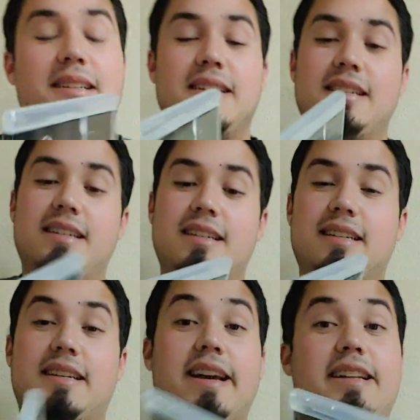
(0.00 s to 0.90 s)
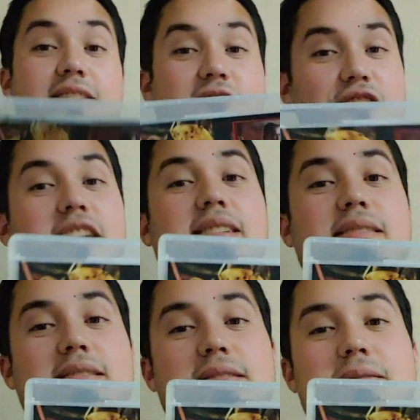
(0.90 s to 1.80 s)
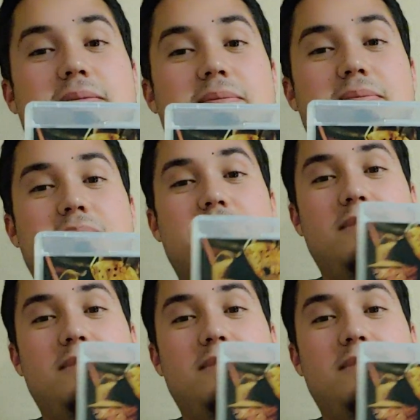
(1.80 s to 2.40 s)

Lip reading: Not Jason. Jason's